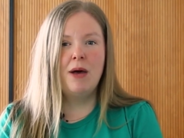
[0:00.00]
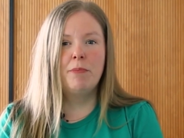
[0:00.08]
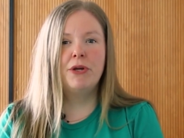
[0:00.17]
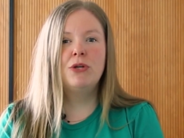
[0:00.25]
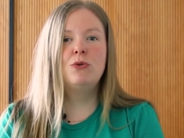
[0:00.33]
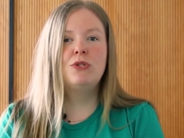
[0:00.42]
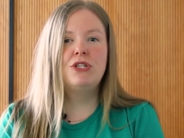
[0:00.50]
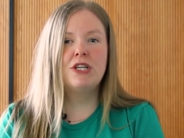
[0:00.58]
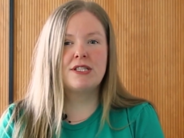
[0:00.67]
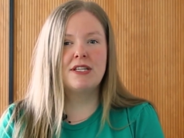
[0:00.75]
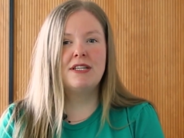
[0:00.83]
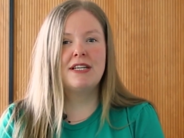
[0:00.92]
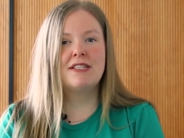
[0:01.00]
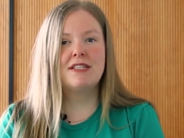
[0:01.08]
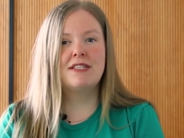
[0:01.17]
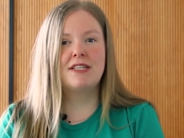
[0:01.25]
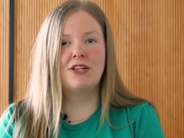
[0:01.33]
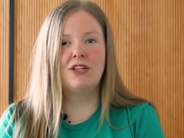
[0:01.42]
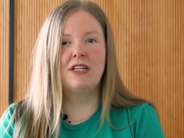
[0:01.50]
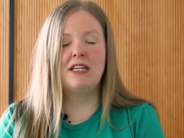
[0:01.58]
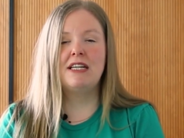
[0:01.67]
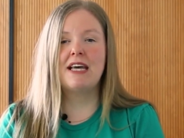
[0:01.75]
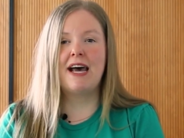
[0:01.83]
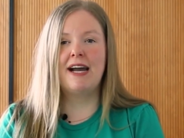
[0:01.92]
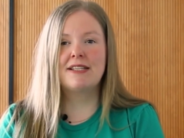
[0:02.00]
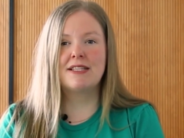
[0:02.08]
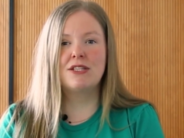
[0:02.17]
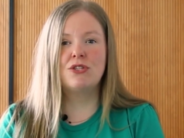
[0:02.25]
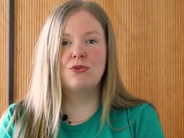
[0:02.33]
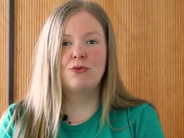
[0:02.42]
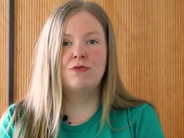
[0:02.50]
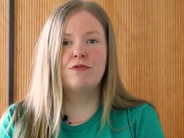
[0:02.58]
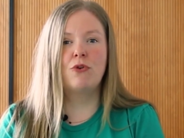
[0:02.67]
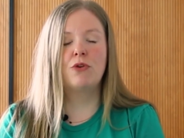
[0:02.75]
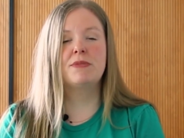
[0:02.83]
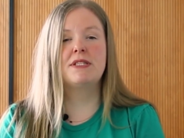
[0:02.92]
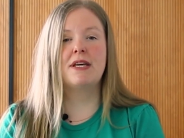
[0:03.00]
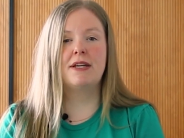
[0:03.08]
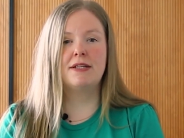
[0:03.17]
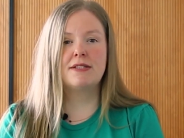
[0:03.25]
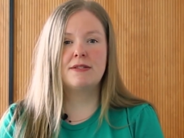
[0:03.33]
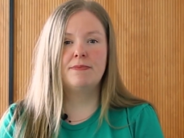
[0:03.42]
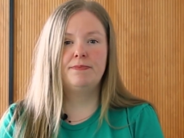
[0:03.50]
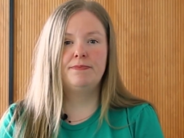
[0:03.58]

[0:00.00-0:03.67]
but who doesn't necessarily need access to form settings.